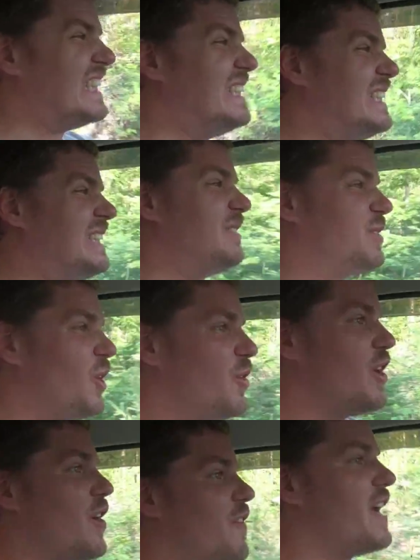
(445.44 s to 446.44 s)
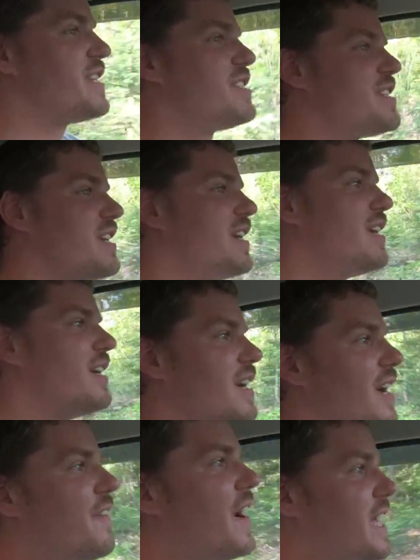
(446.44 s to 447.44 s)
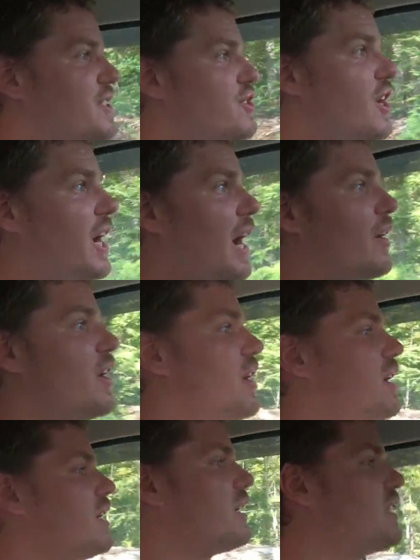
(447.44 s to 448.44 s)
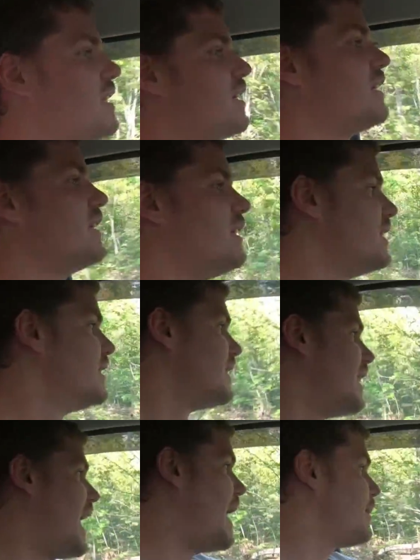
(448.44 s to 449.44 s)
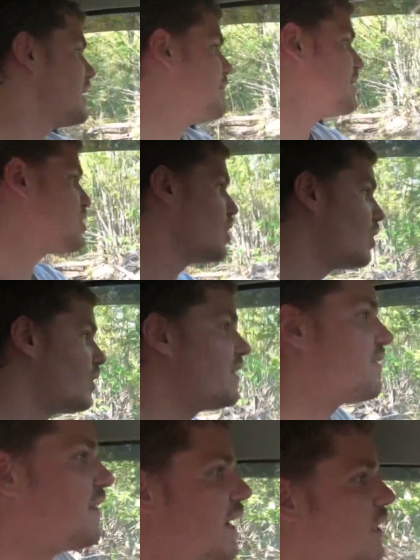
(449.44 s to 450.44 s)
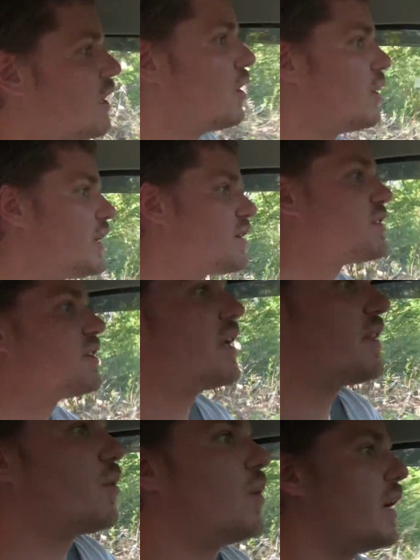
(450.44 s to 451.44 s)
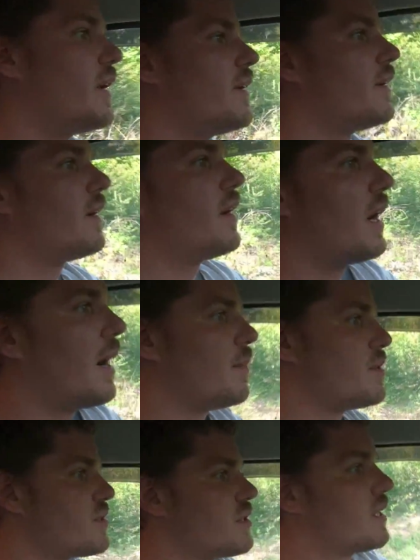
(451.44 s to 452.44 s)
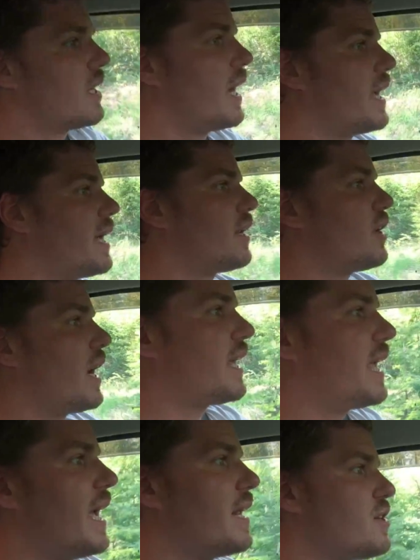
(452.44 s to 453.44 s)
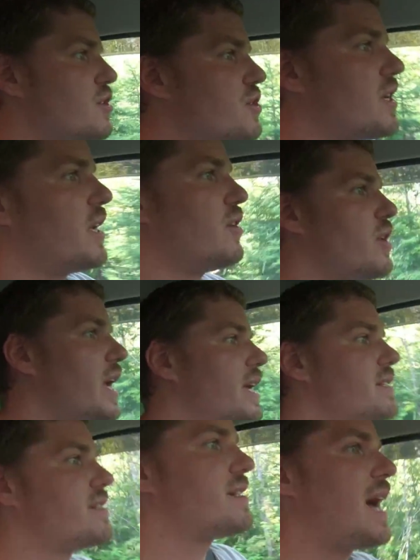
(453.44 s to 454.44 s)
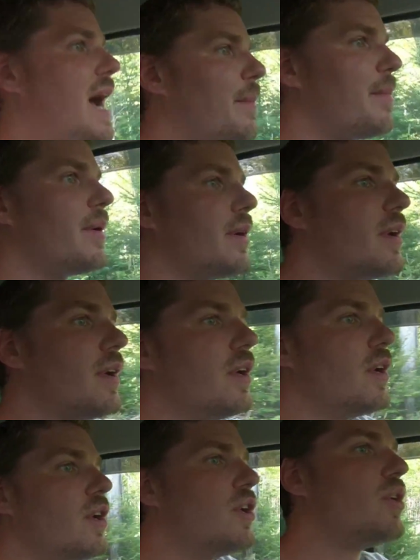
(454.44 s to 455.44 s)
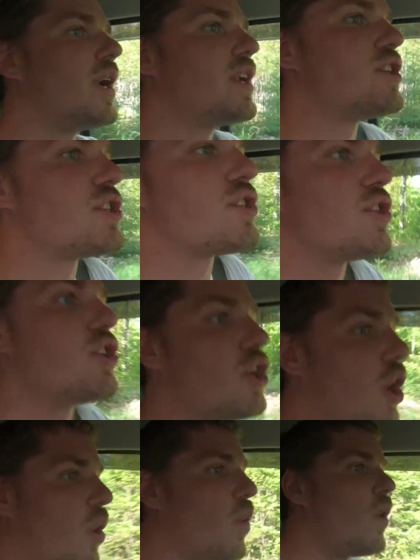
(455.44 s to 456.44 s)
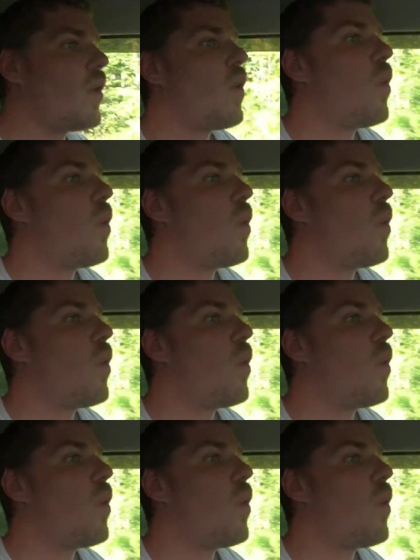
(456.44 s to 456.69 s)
Oh, I'm so nervous. If I get stuck out here, I'm gonna be totally fine. Oh, here's another one. You can't stop. You gotta just go.